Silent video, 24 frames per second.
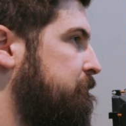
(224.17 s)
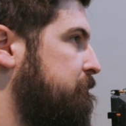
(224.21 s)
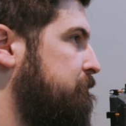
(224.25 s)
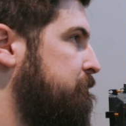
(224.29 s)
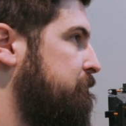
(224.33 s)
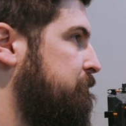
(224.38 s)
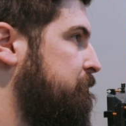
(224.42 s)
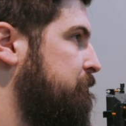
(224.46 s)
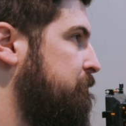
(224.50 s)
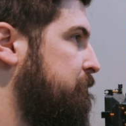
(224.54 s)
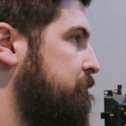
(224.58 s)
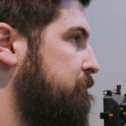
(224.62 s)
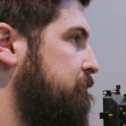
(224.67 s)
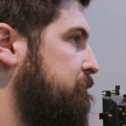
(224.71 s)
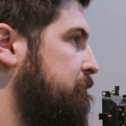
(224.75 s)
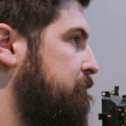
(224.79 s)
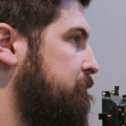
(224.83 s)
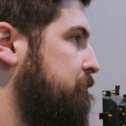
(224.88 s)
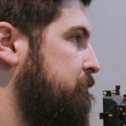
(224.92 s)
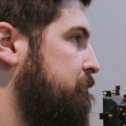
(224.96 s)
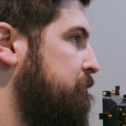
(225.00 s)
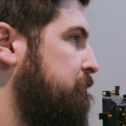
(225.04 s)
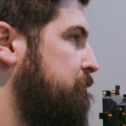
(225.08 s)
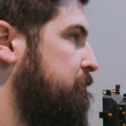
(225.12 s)

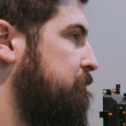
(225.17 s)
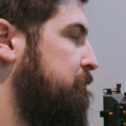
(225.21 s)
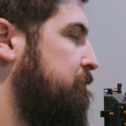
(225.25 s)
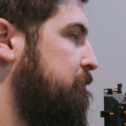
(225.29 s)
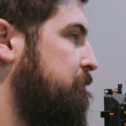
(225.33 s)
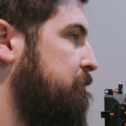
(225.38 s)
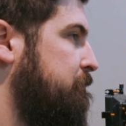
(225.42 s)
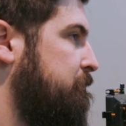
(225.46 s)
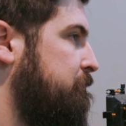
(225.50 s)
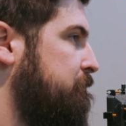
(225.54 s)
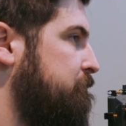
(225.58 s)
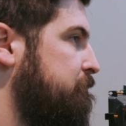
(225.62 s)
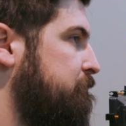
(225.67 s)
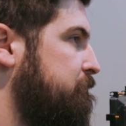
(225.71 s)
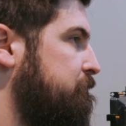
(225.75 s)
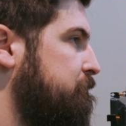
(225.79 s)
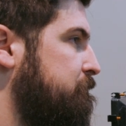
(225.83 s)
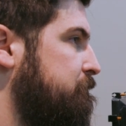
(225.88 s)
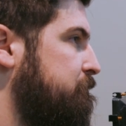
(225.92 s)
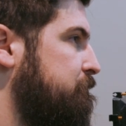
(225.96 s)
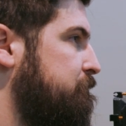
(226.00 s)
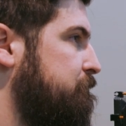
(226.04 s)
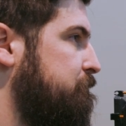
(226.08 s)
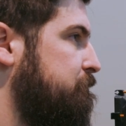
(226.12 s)

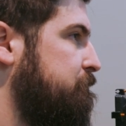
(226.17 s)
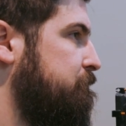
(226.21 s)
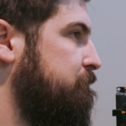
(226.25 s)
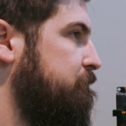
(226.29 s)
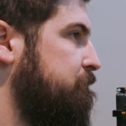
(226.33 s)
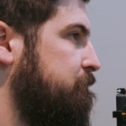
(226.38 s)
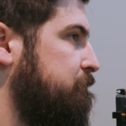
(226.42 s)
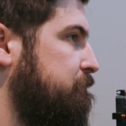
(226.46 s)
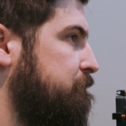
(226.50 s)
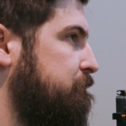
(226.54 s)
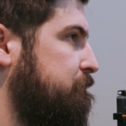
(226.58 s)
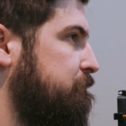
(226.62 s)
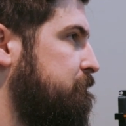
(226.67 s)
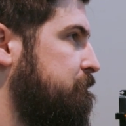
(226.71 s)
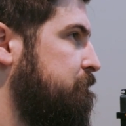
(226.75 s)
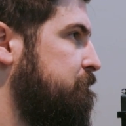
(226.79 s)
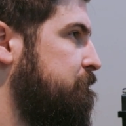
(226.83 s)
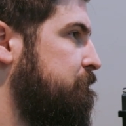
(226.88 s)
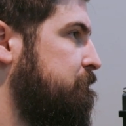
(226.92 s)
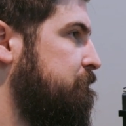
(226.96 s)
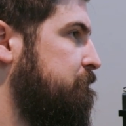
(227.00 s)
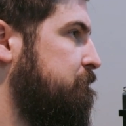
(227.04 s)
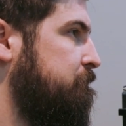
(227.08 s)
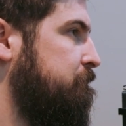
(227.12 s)

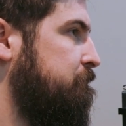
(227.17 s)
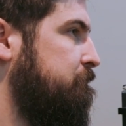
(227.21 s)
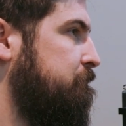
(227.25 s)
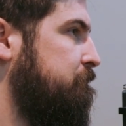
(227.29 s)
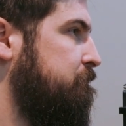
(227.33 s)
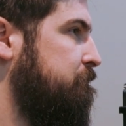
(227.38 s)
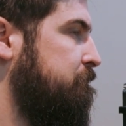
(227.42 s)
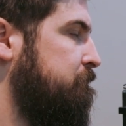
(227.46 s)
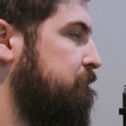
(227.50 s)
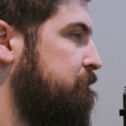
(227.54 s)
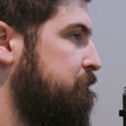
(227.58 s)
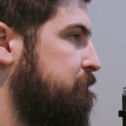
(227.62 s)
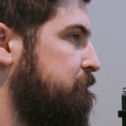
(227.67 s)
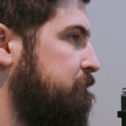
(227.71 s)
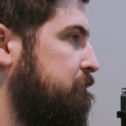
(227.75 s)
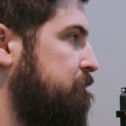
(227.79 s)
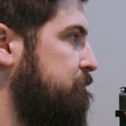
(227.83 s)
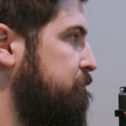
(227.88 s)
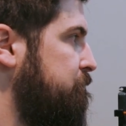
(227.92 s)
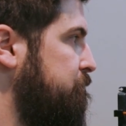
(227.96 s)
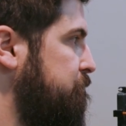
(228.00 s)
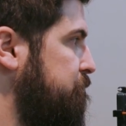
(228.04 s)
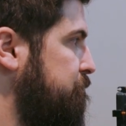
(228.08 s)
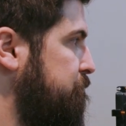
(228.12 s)

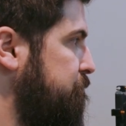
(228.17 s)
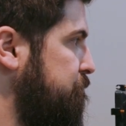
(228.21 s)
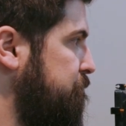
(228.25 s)
(not speaking)